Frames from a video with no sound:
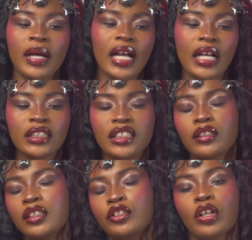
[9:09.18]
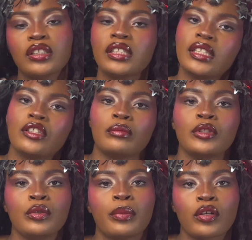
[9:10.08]
I still enjoyed to see some new
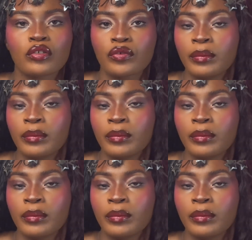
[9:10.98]
products from